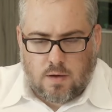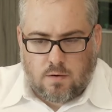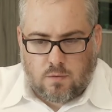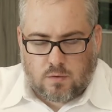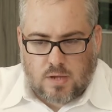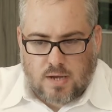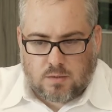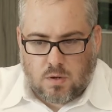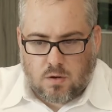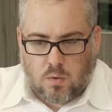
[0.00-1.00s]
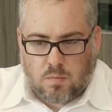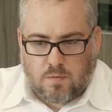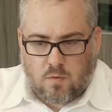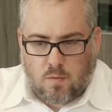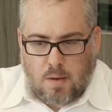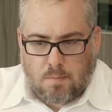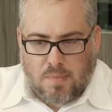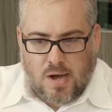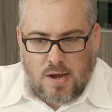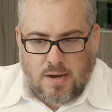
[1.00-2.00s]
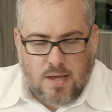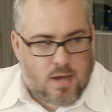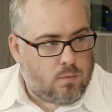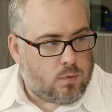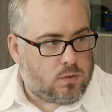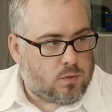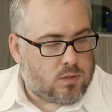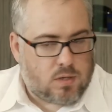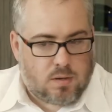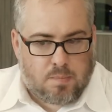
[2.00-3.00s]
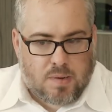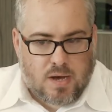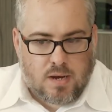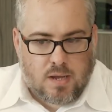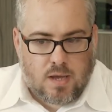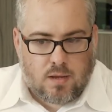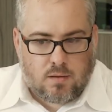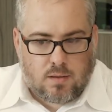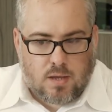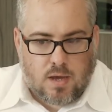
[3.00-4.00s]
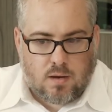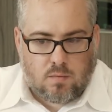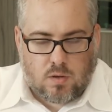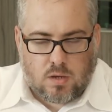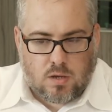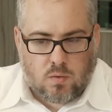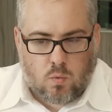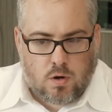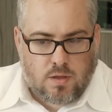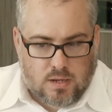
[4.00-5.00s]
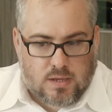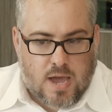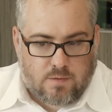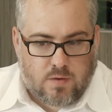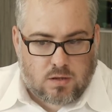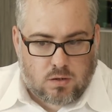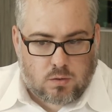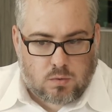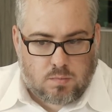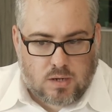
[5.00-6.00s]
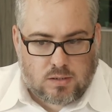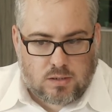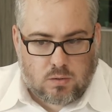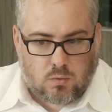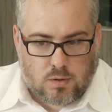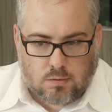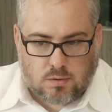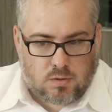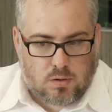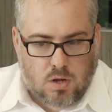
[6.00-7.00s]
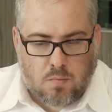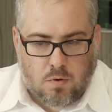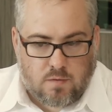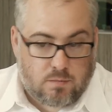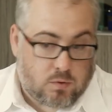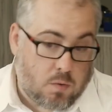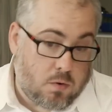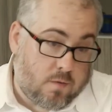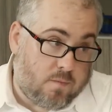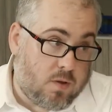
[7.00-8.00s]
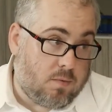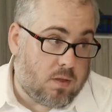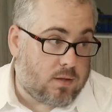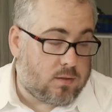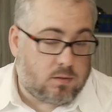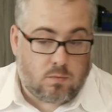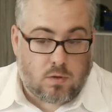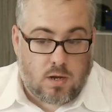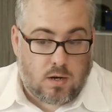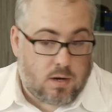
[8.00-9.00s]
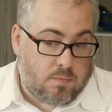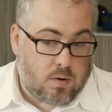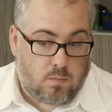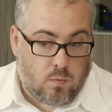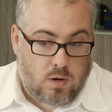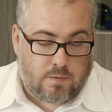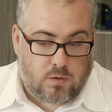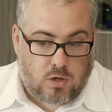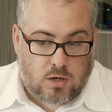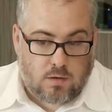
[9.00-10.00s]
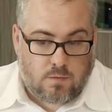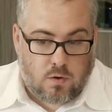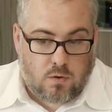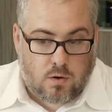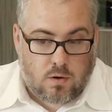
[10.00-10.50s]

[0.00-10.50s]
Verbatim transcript: I don't know if it was last week or the week before, about BondNet, which was a botnet that one of the attack vectors was MS SQL. There was a number of them, so I wonder if maybe that's related. I'm, we'd have to check in further.